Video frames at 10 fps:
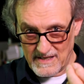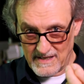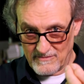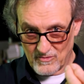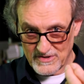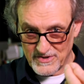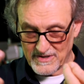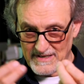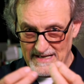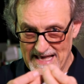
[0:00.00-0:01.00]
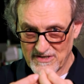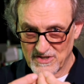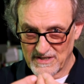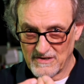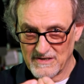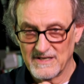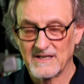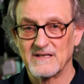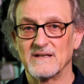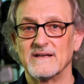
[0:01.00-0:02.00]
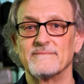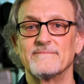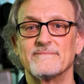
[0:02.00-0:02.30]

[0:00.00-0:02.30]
and what you can actually articulate.